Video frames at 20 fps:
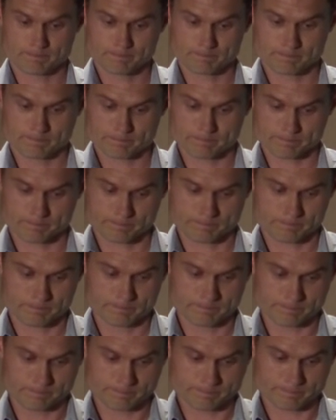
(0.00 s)

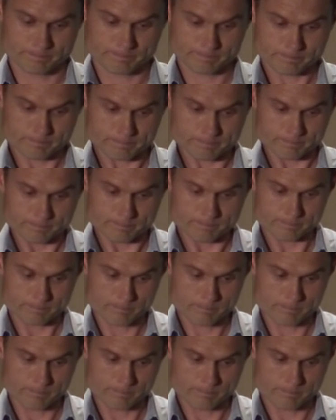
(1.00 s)
(silence)